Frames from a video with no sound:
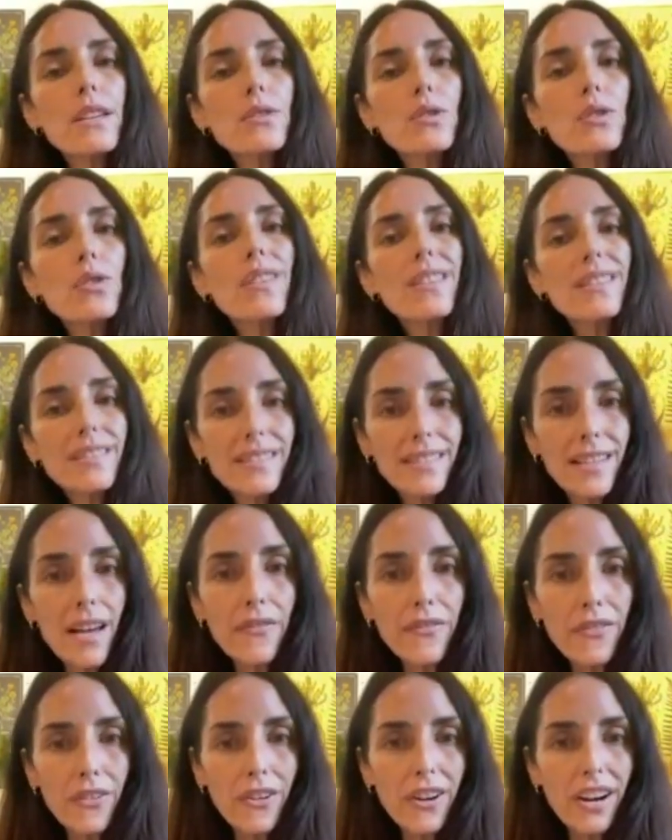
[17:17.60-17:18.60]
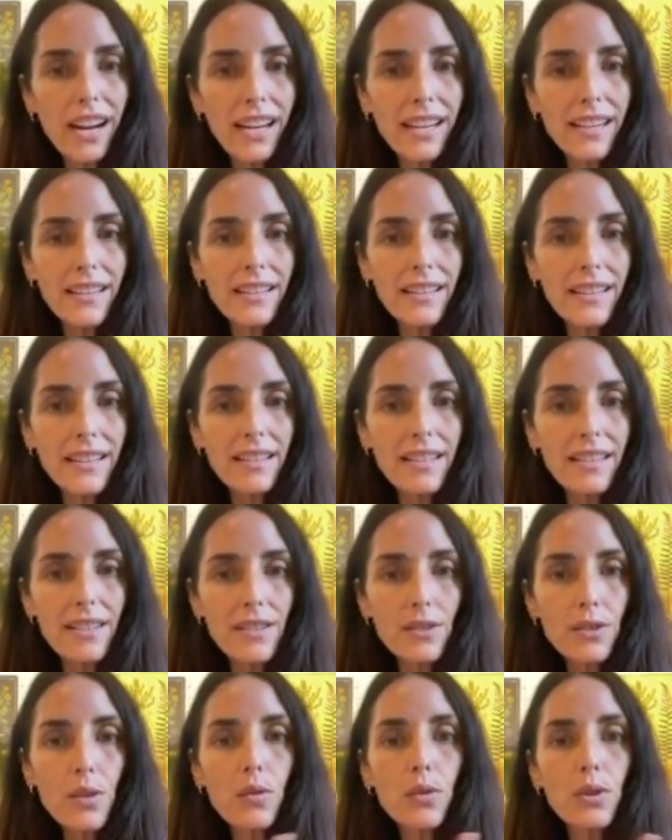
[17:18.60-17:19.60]
to the suffering.
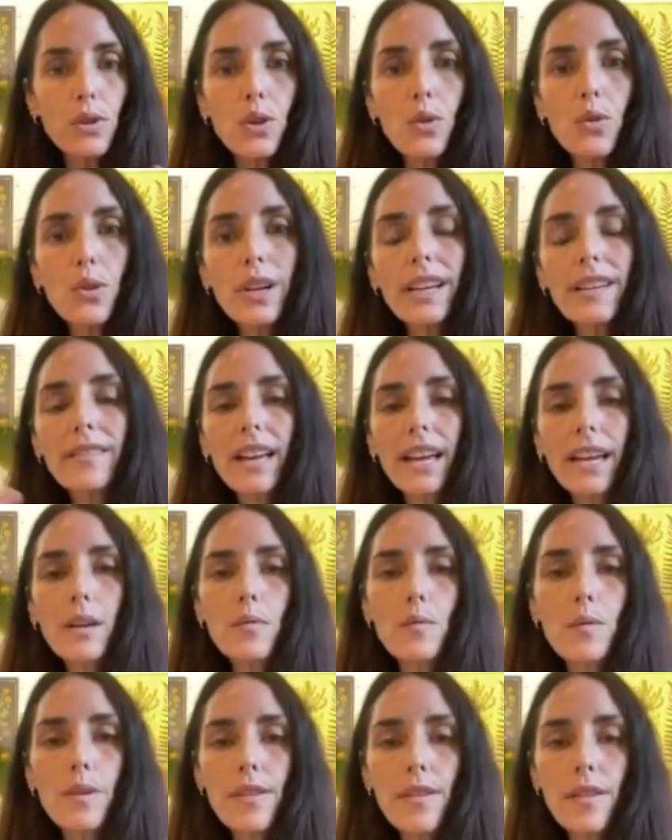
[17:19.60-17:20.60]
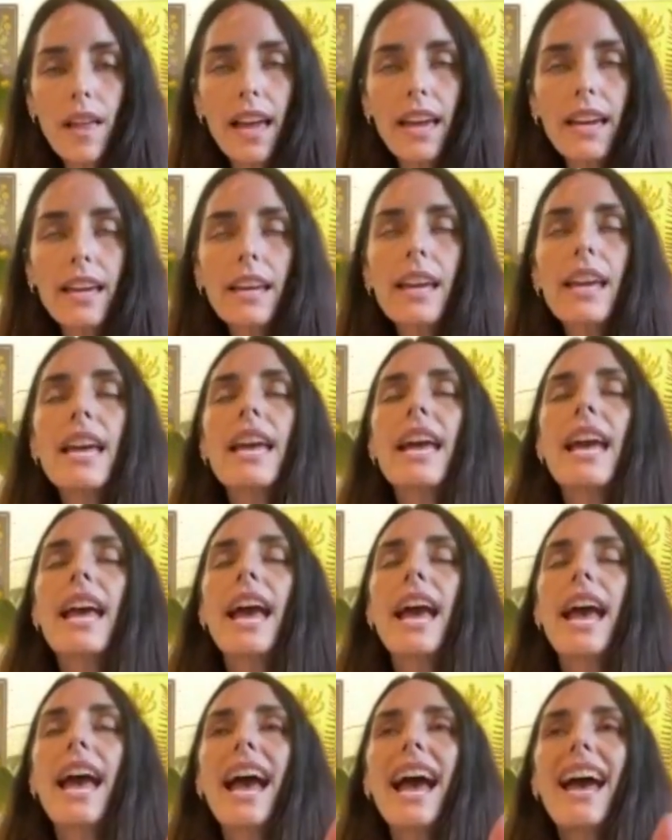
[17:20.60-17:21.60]
So curing like with like.
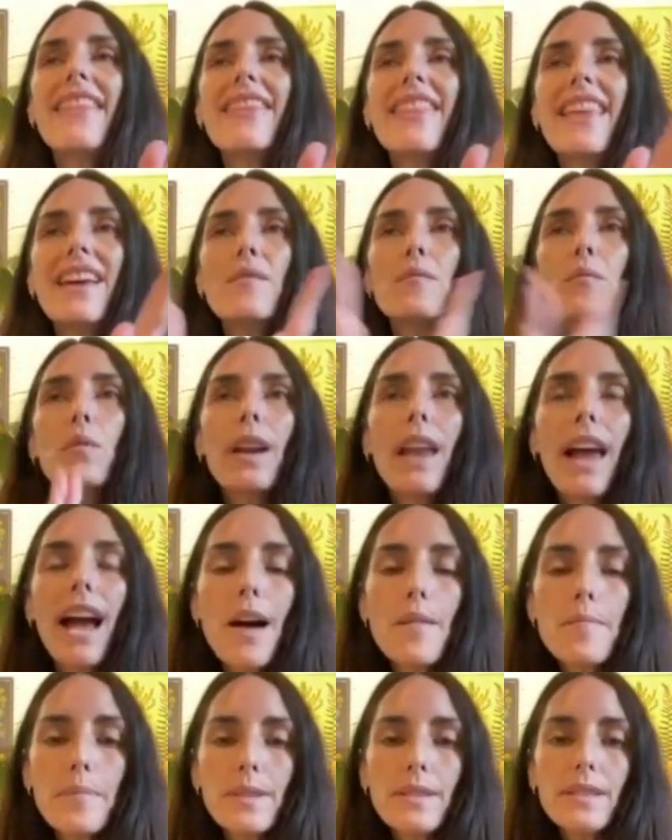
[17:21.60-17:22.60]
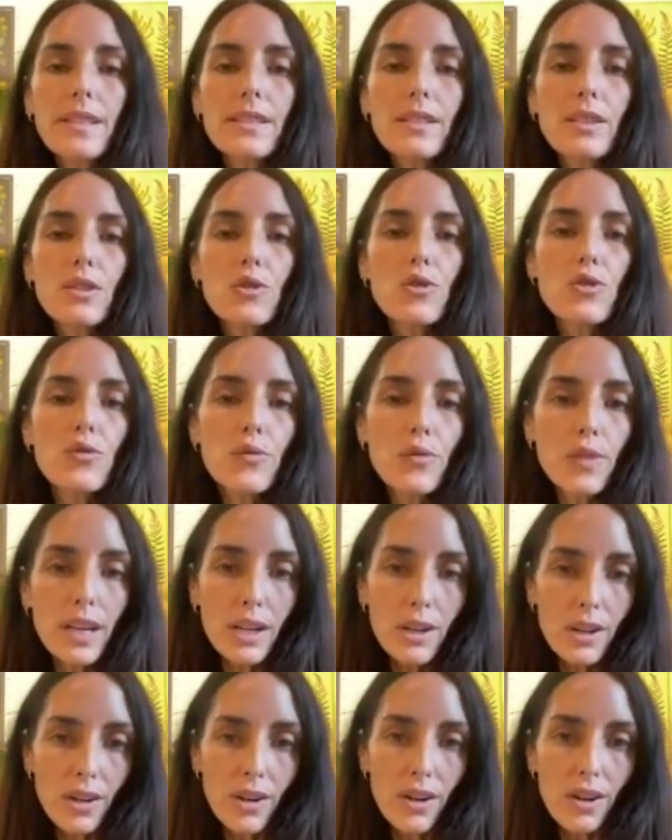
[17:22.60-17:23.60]
And then what happens is it
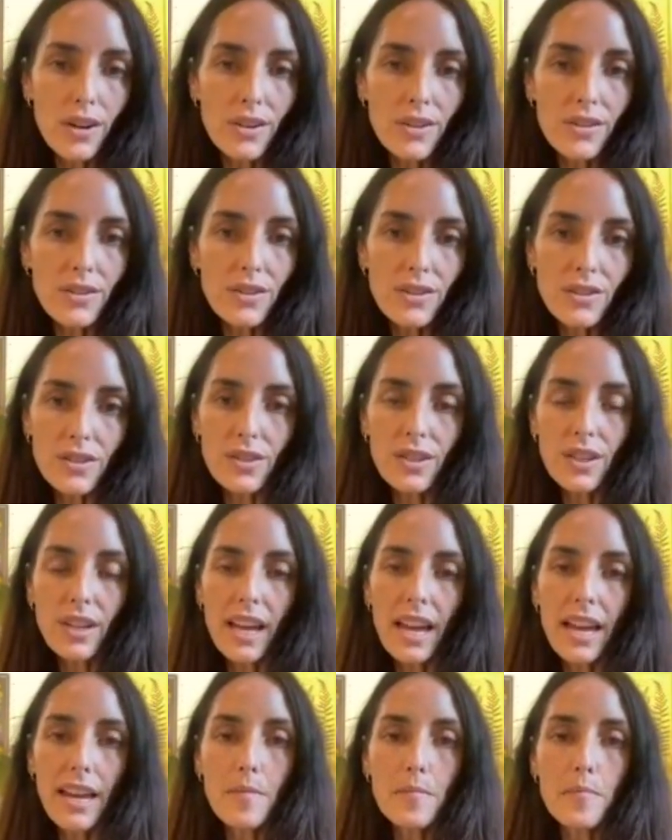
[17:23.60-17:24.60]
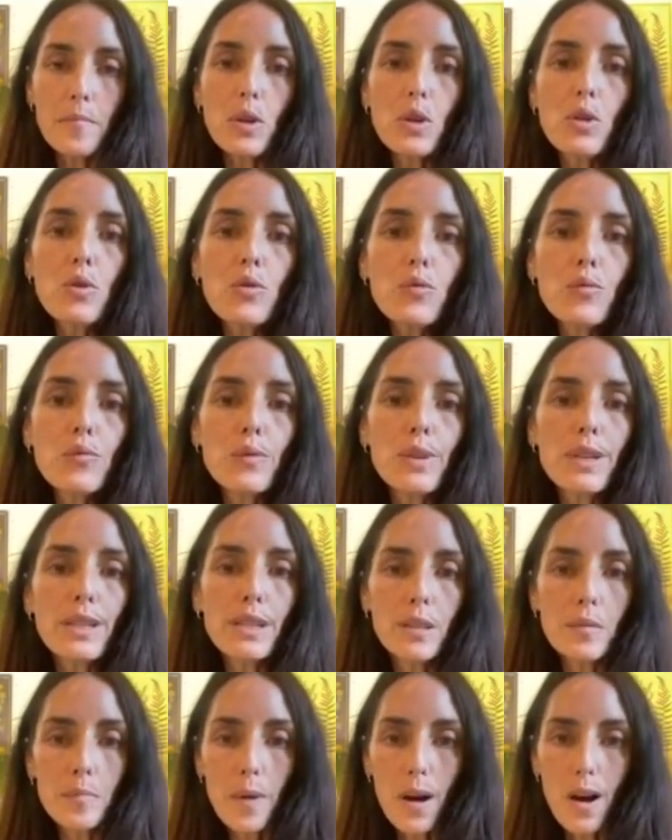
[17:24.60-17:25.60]
triggers an immune
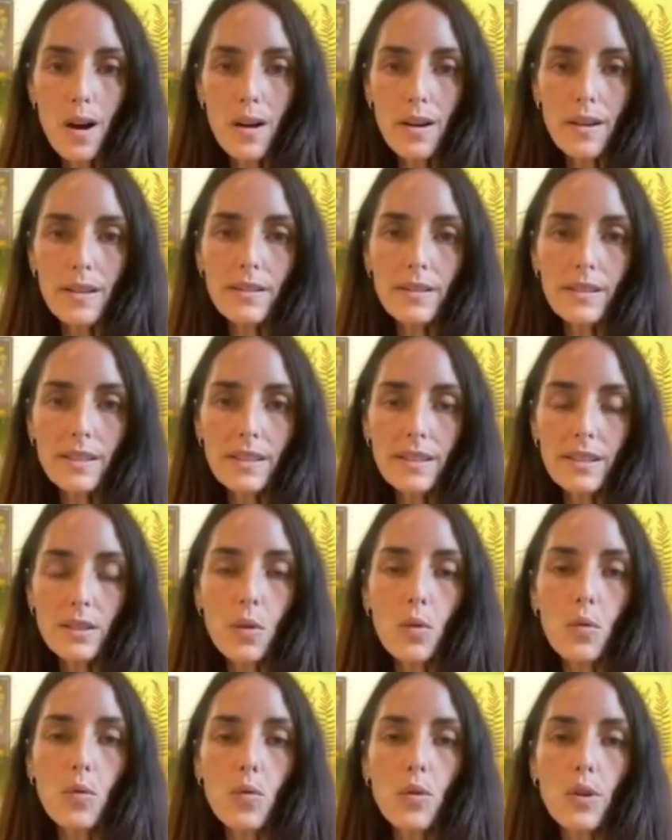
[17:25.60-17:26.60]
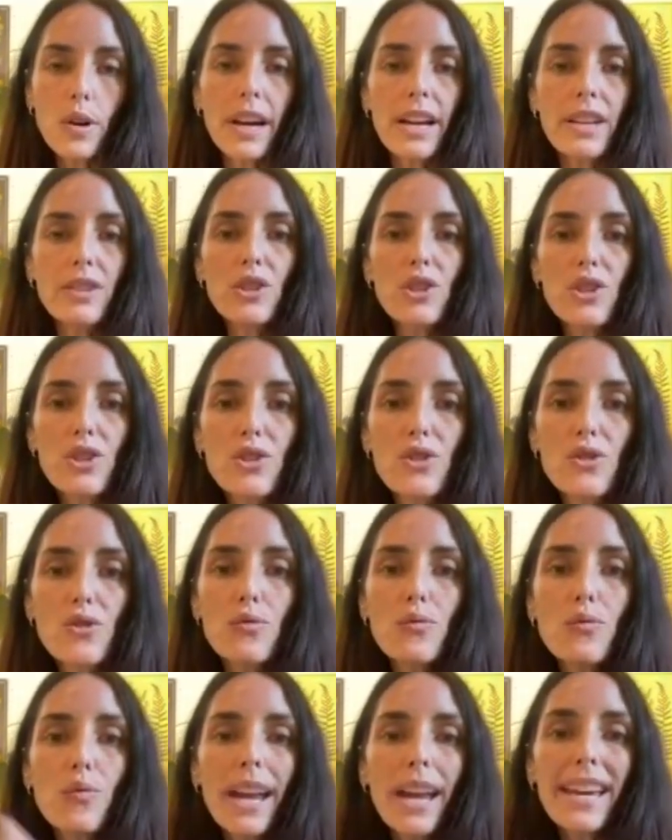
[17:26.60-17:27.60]
response or it
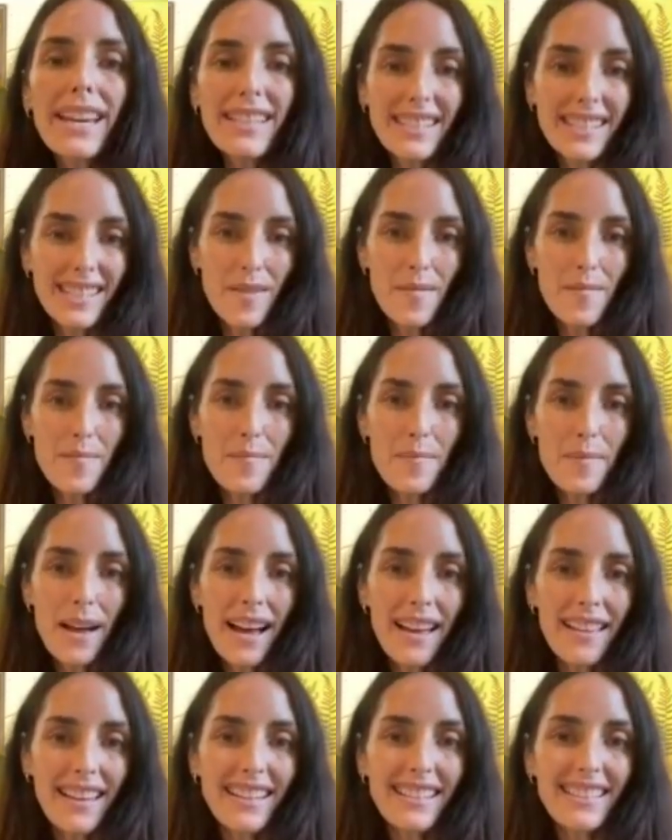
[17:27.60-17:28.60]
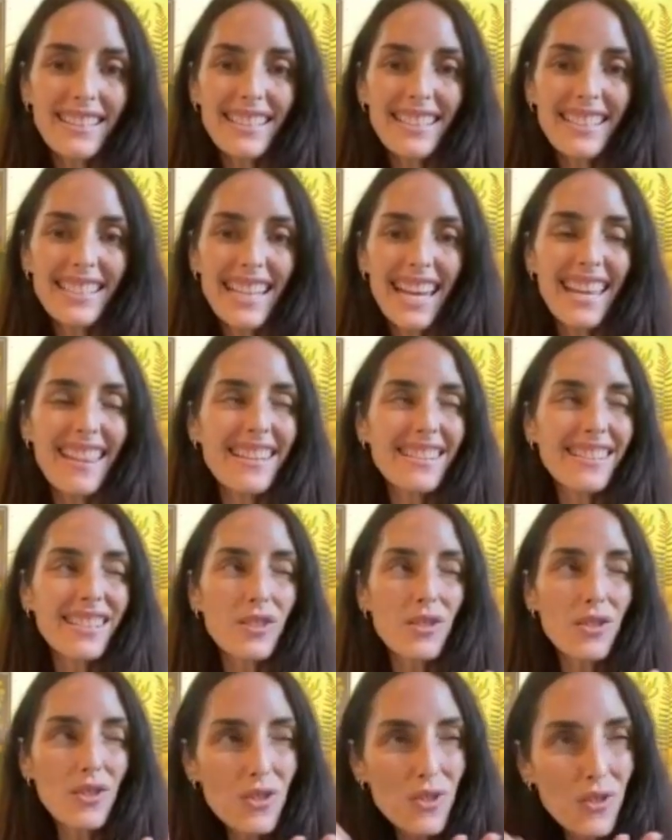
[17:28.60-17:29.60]
strikes up, I like to say this, it
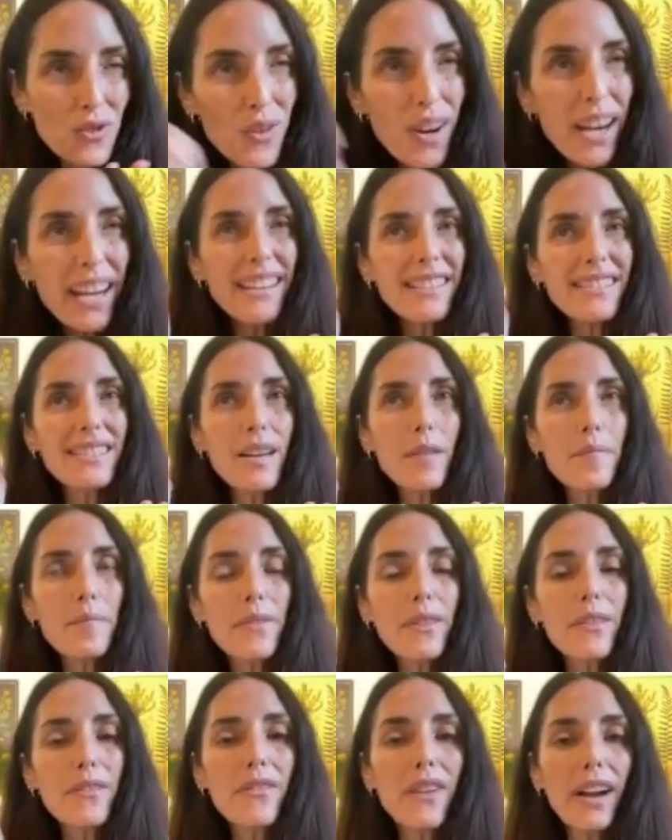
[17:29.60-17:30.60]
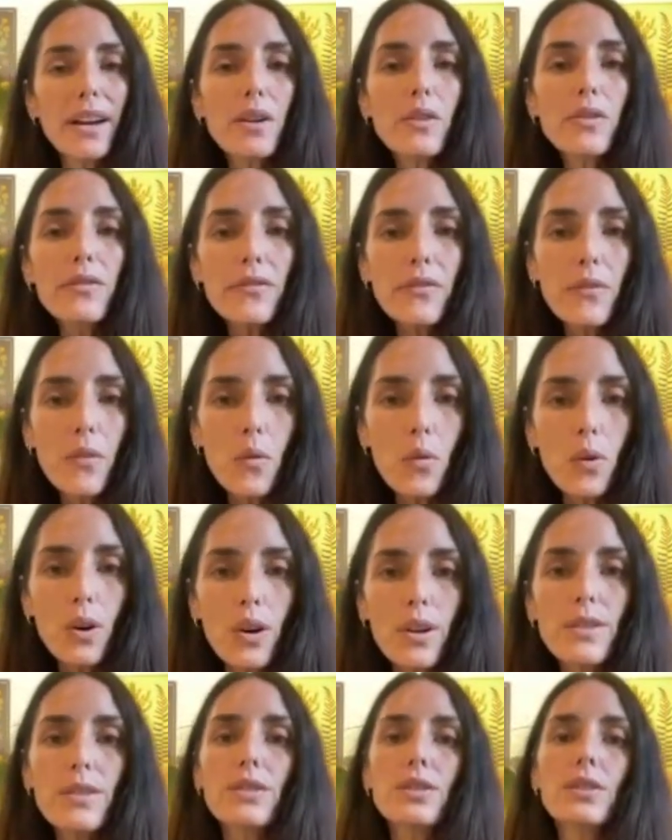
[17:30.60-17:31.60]
strikes up the vital
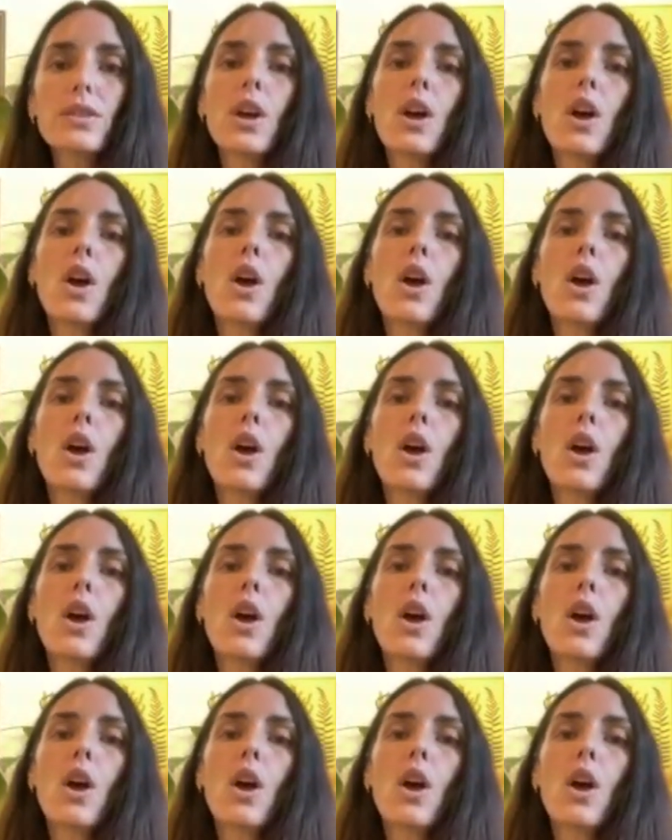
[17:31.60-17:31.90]
force